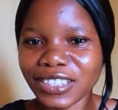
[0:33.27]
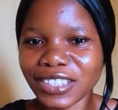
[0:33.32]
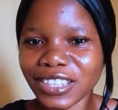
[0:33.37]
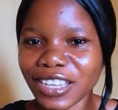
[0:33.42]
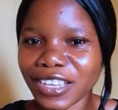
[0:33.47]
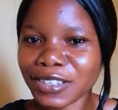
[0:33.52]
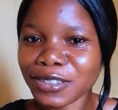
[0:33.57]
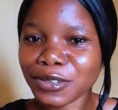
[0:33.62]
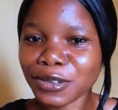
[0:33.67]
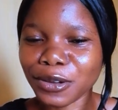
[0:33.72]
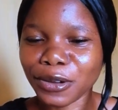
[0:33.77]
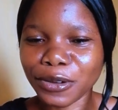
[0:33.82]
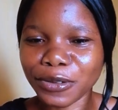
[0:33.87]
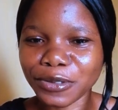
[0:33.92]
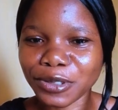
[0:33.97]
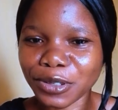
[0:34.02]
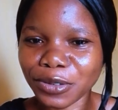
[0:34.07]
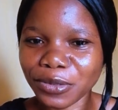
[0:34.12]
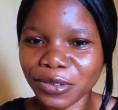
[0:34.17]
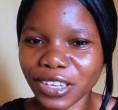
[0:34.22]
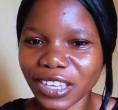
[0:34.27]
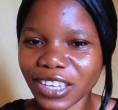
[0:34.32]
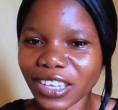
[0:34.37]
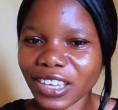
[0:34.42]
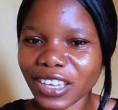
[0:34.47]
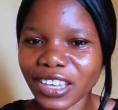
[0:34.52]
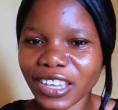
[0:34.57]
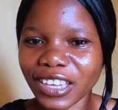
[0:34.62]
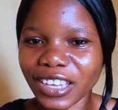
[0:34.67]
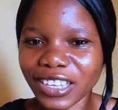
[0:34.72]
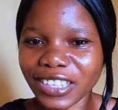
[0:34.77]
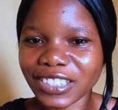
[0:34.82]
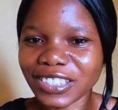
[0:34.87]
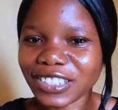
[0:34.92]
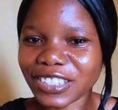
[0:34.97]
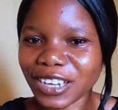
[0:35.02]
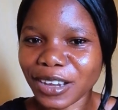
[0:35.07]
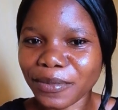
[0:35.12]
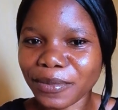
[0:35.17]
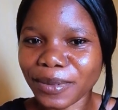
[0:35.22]
Days of the week
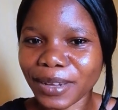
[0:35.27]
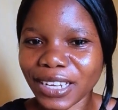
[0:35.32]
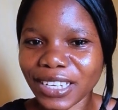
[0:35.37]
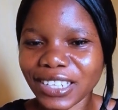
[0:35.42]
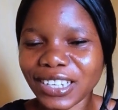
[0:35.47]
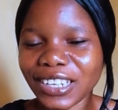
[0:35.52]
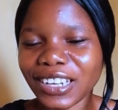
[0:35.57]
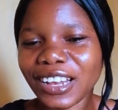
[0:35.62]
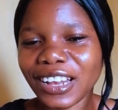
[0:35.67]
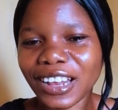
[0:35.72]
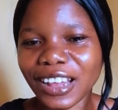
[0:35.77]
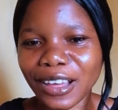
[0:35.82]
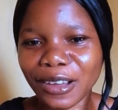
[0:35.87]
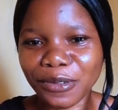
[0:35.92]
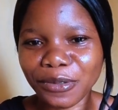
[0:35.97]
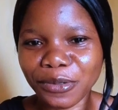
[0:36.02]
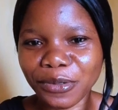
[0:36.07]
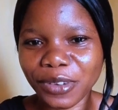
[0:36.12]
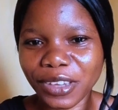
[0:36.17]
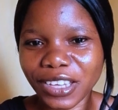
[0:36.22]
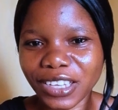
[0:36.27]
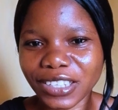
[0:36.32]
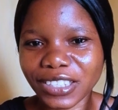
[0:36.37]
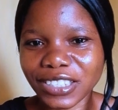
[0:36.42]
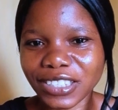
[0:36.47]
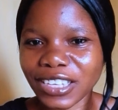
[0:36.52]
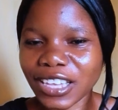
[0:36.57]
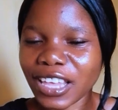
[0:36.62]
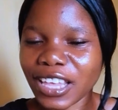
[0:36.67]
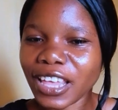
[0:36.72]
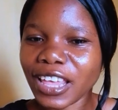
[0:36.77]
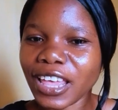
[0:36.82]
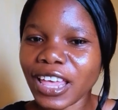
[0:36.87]
in German language,